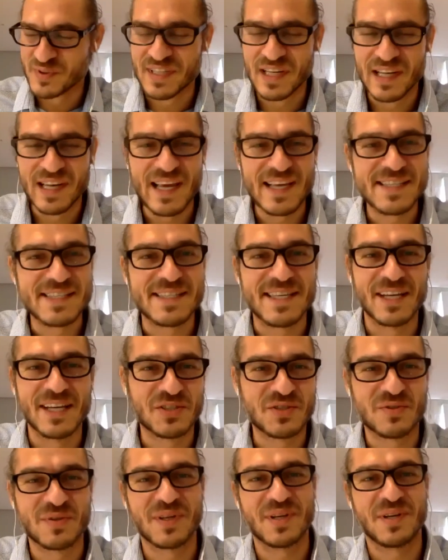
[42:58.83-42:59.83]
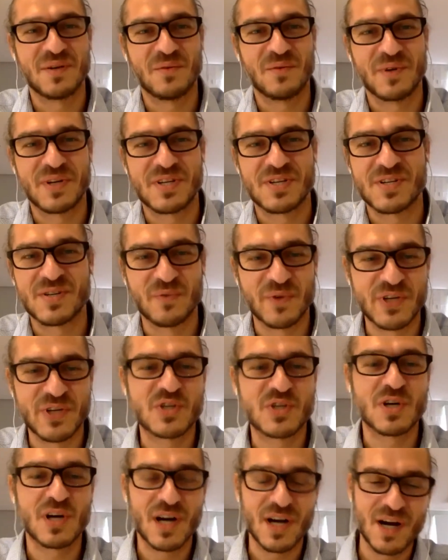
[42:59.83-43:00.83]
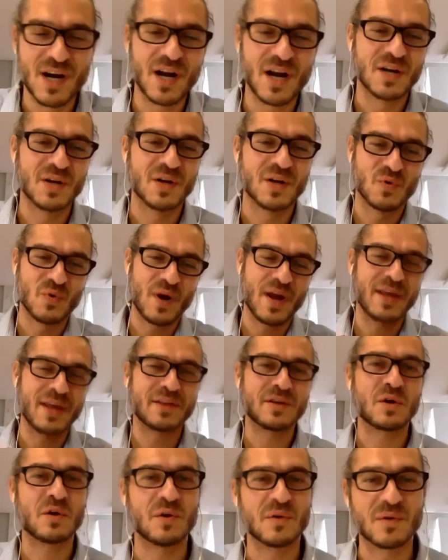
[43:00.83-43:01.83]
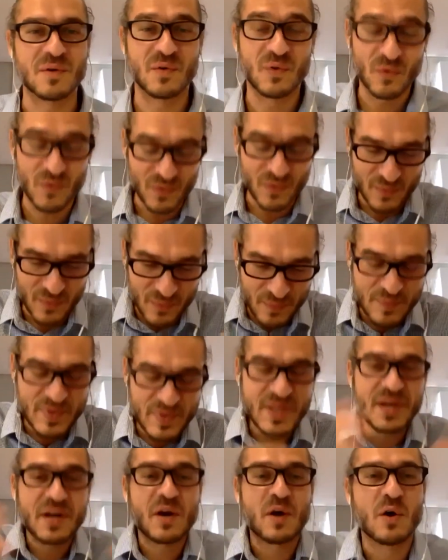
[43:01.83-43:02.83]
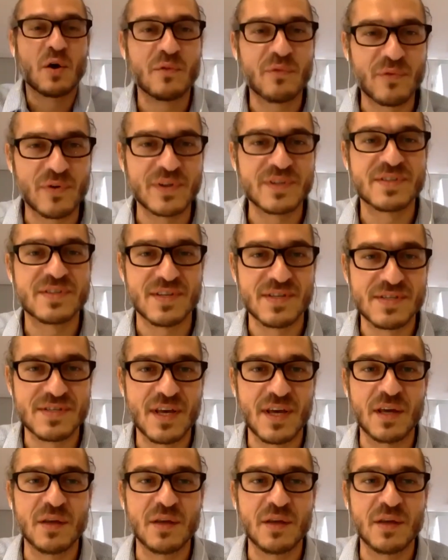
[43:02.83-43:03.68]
the last century, which are great big conferences